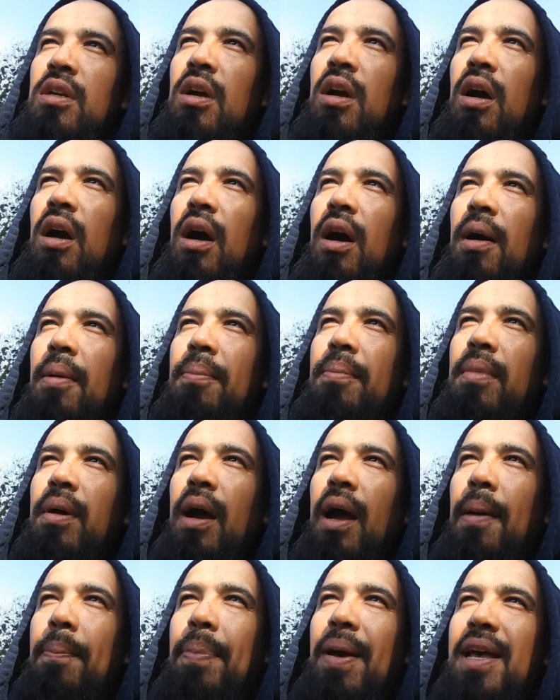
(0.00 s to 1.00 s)

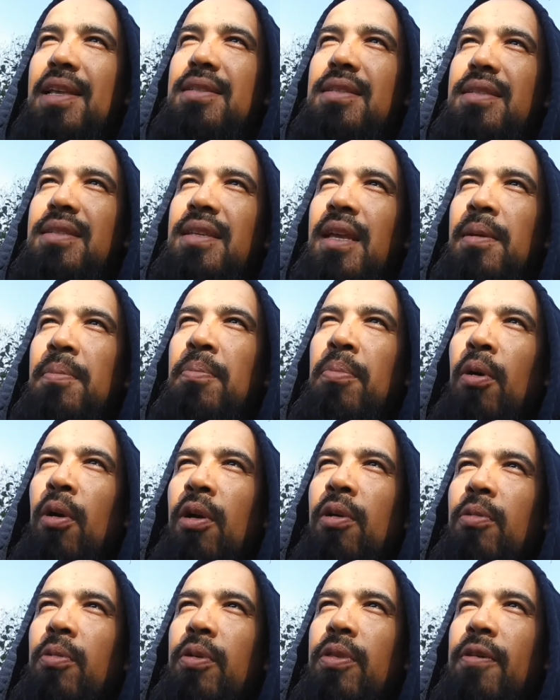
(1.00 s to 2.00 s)
I passed the same
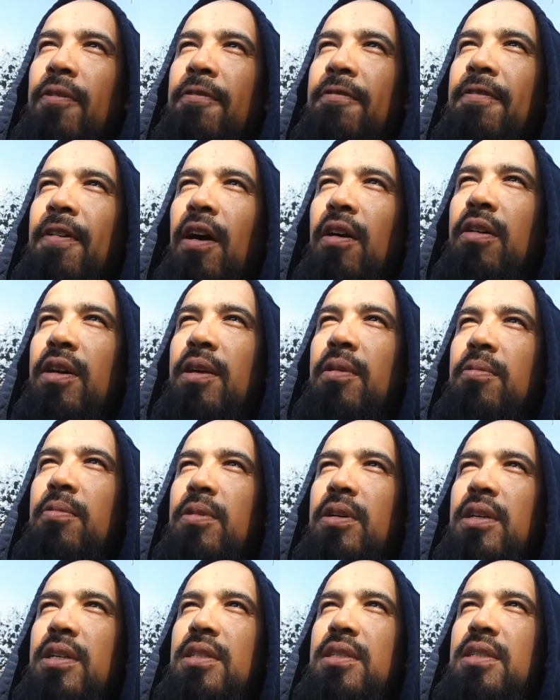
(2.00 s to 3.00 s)
part where the falcon
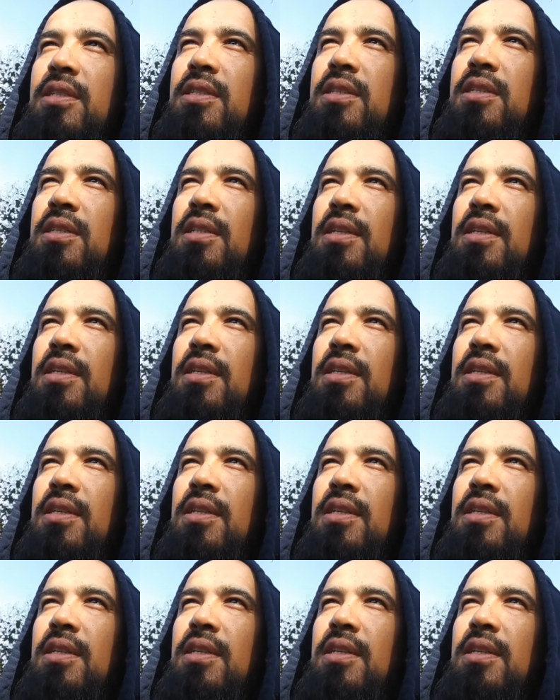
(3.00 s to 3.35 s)
was.